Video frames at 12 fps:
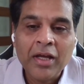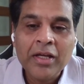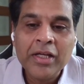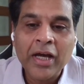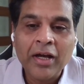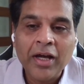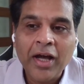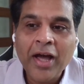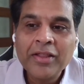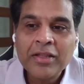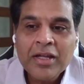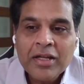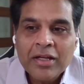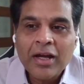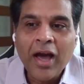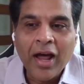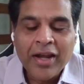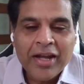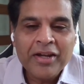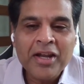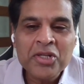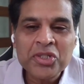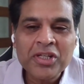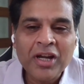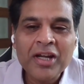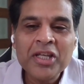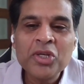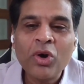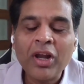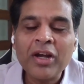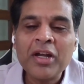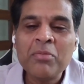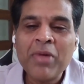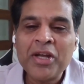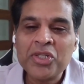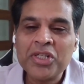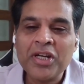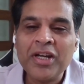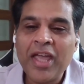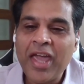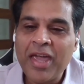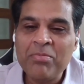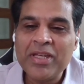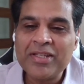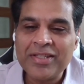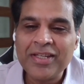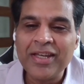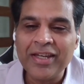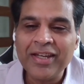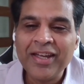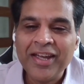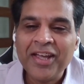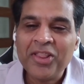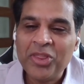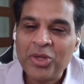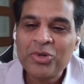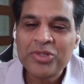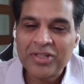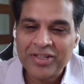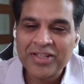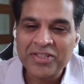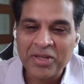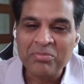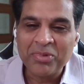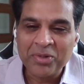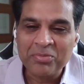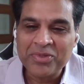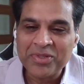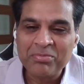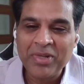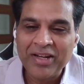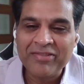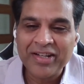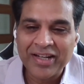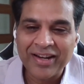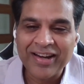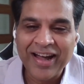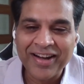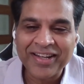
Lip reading: Yeah, I think unintentionally you already mentioned ABC. Those are the symptoms, believe it or not.